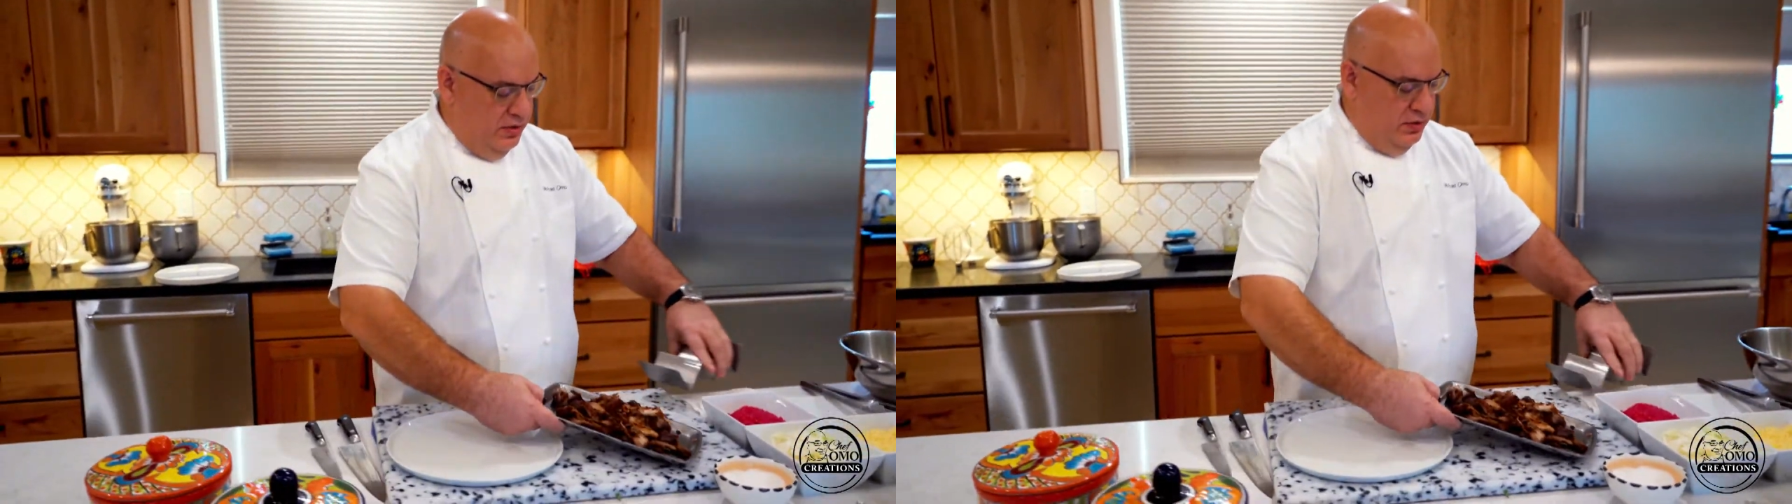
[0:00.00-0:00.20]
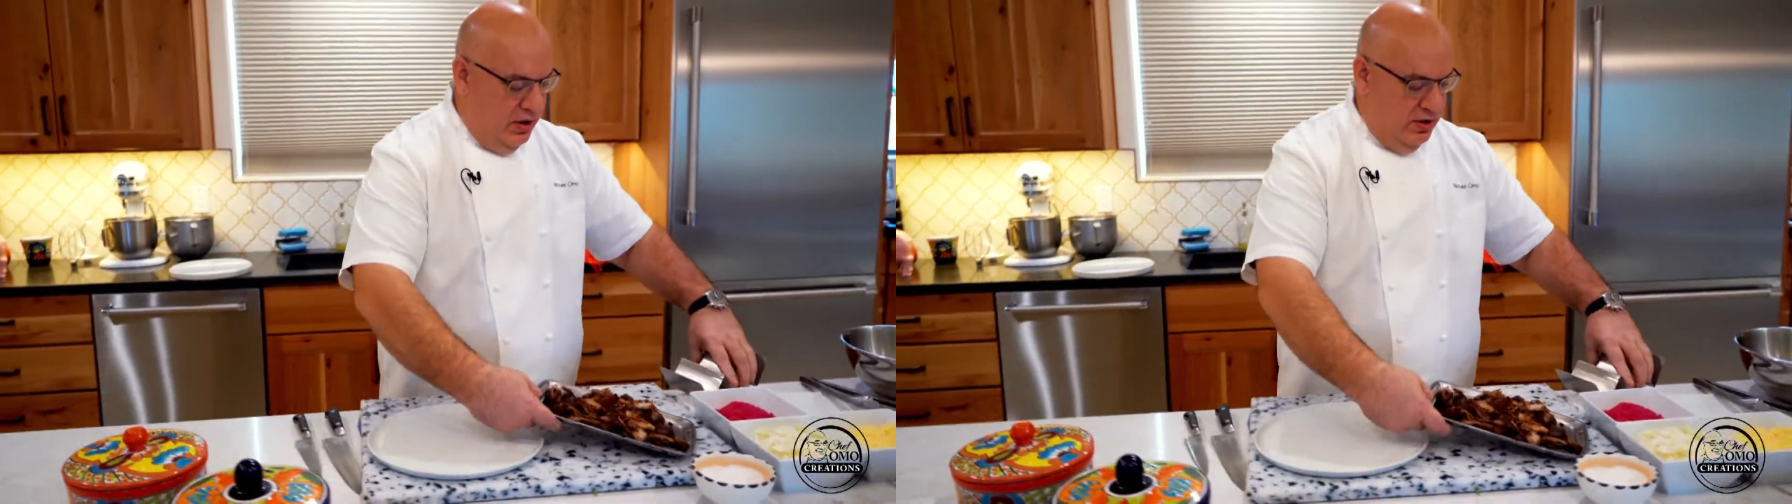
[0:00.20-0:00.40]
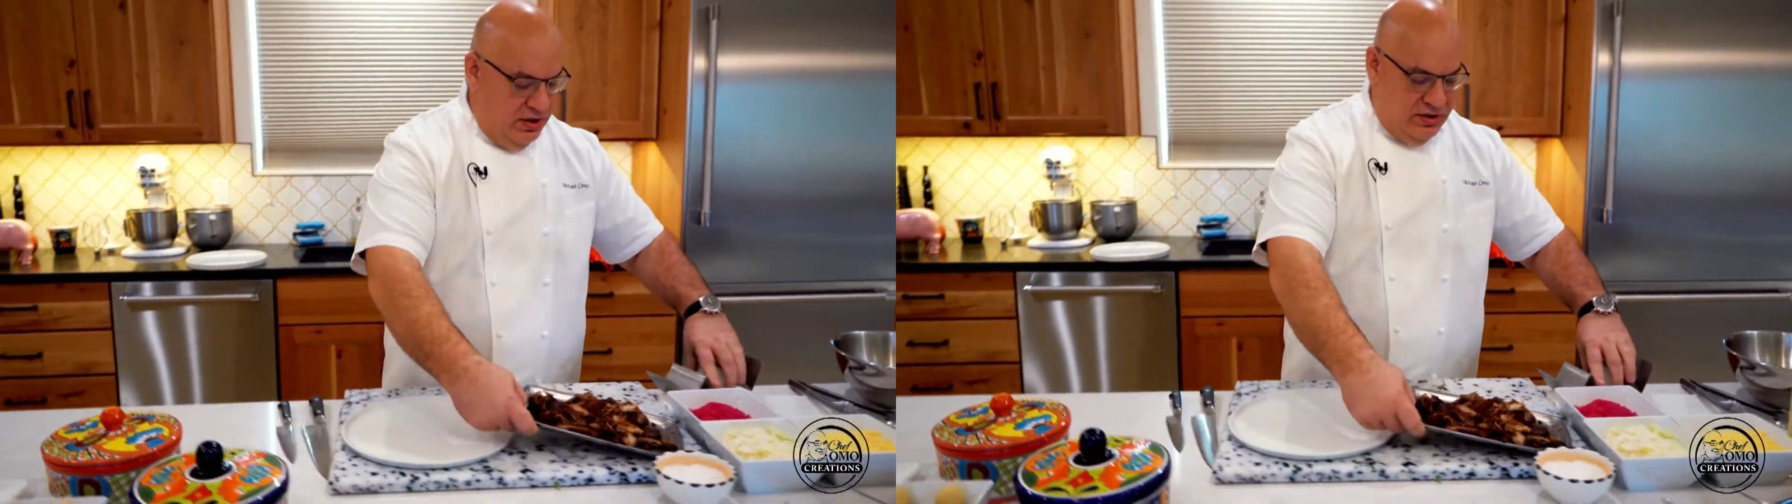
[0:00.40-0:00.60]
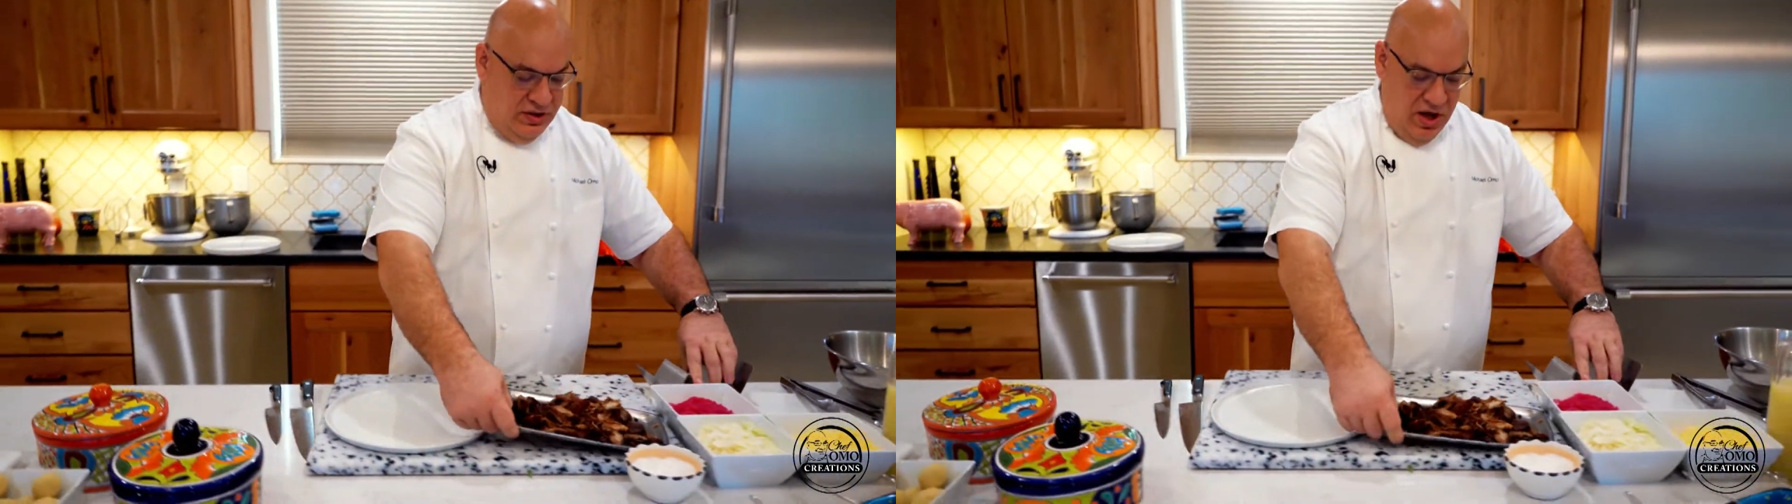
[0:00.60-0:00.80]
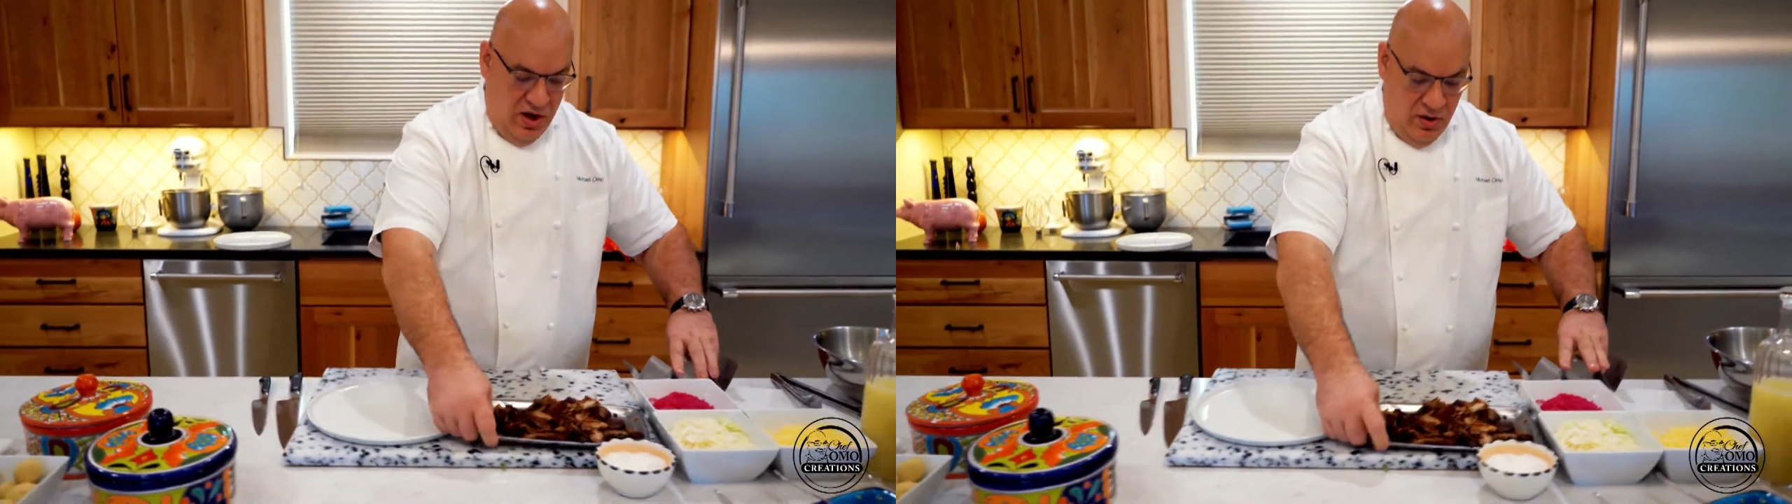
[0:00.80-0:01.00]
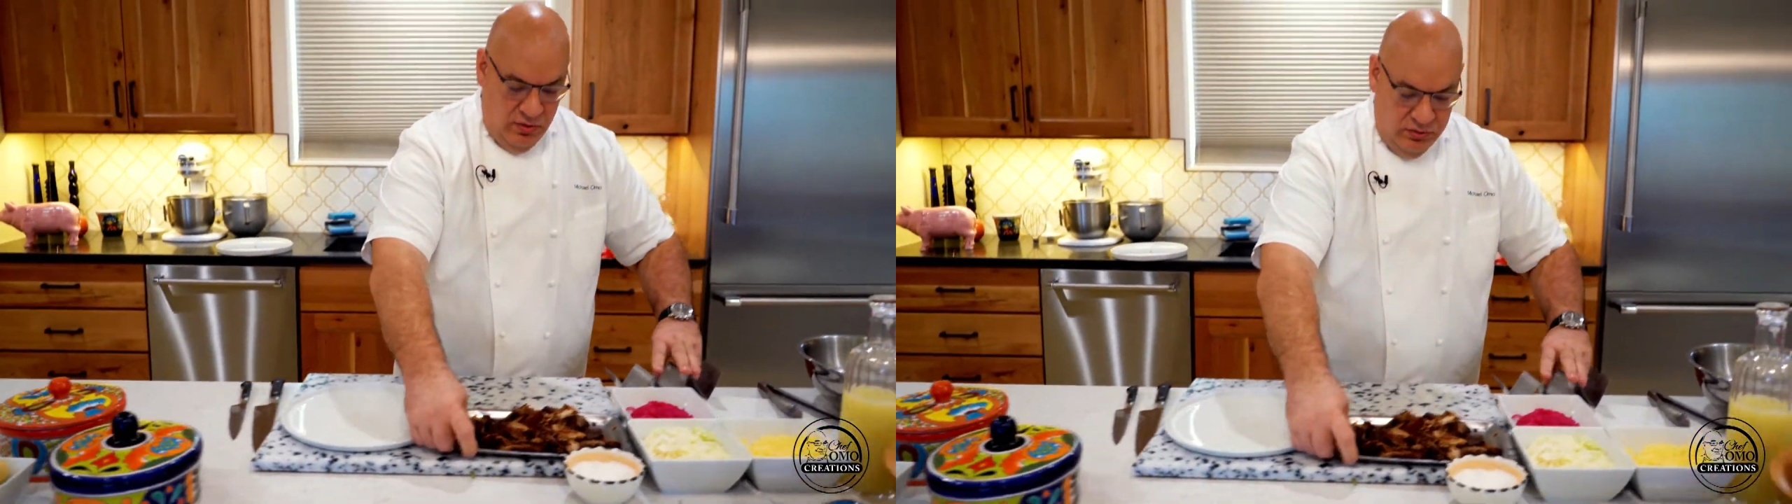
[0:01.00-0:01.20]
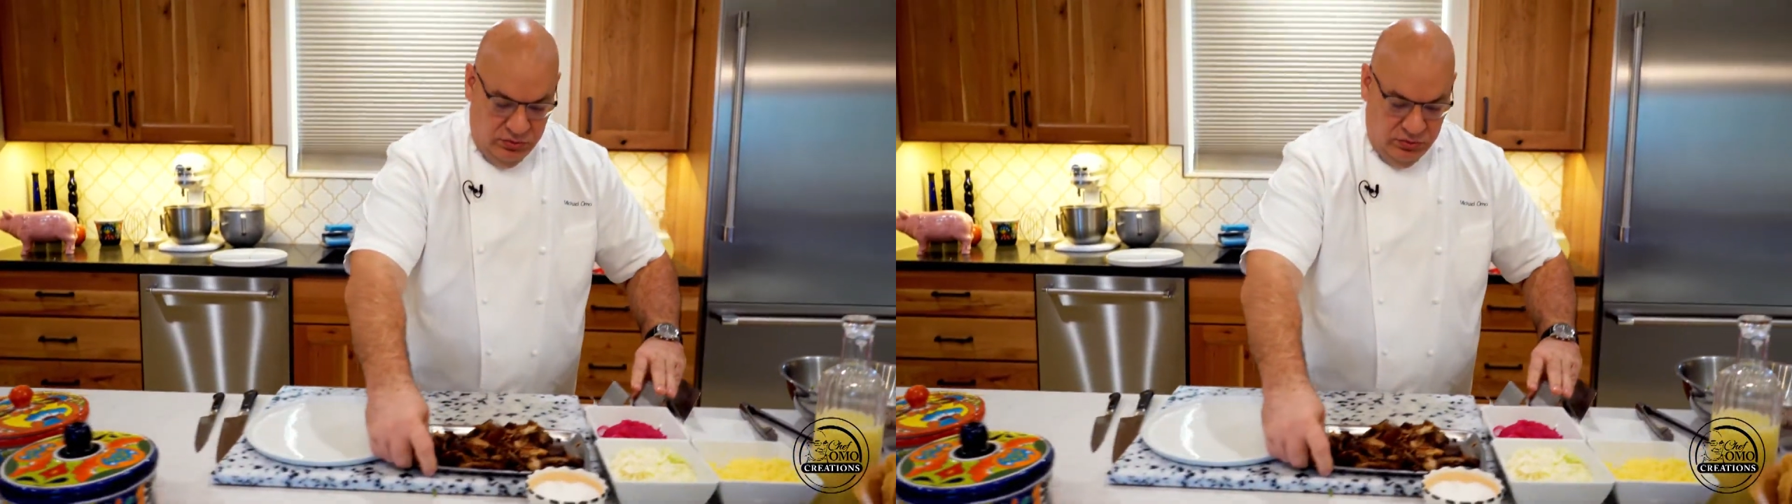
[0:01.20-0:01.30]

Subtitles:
and you can see how